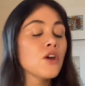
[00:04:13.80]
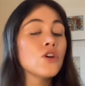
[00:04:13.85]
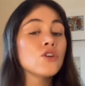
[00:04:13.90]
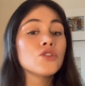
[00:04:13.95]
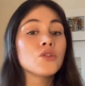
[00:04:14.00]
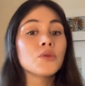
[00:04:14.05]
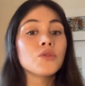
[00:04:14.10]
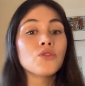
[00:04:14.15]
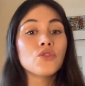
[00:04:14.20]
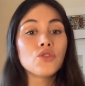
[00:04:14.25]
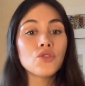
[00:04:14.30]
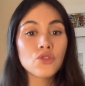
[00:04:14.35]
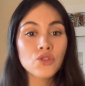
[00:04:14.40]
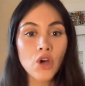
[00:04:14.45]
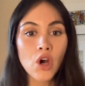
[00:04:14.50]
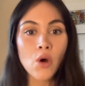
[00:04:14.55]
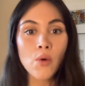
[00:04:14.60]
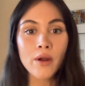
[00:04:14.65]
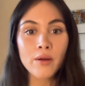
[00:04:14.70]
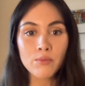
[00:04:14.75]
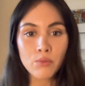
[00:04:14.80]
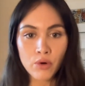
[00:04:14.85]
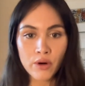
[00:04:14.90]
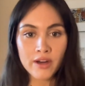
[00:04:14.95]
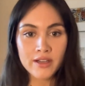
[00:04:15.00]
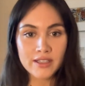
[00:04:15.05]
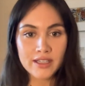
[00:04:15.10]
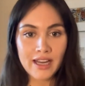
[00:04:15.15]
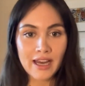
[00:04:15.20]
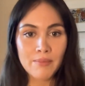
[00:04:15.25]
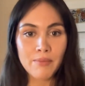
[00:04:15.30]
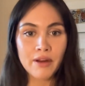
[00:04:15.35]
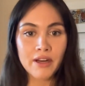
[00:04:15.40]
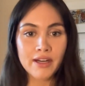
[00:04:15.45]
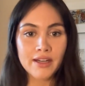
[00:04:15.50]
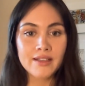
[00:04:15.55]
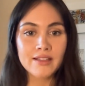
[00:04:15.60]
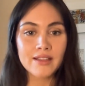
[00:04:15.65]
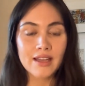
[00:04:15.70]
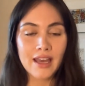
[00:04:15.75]
So it's so important to get
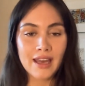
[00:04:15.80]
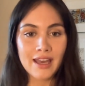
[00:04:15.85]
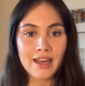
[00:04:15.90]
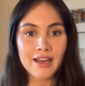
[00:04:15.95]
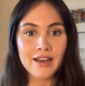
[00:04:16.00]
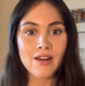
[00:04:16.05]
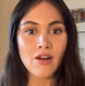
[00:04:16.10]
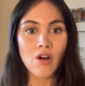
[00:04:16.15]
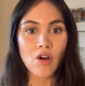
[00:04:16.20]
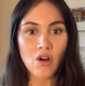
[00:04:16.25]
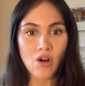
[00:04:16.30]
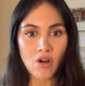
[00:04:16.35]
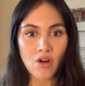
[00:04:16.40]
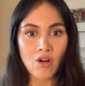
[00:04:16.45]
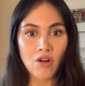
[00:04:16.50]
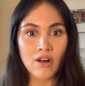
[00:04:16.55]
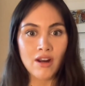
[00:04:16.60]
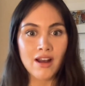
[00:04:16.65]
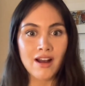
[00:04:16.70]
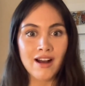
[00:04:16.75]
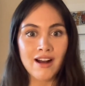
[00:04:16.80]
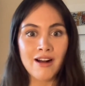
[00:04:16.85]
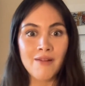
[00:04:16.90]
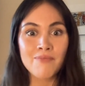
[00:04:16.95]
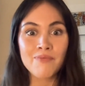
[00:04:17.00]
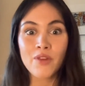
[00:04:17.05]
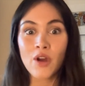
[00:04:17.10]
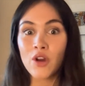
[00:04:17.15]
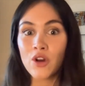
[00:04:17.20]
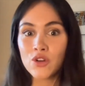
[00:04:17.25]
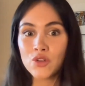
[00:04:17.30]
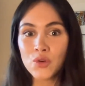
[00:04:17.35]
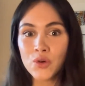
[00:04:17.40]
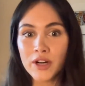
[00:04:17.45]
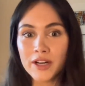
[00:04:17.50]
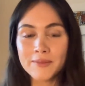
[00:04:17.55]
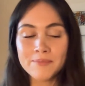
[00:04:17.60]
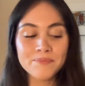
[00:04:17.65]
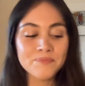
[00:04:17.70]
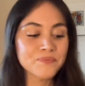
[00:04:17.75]
parents in on a
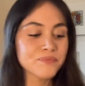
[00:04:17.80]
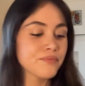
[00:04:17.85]
tour.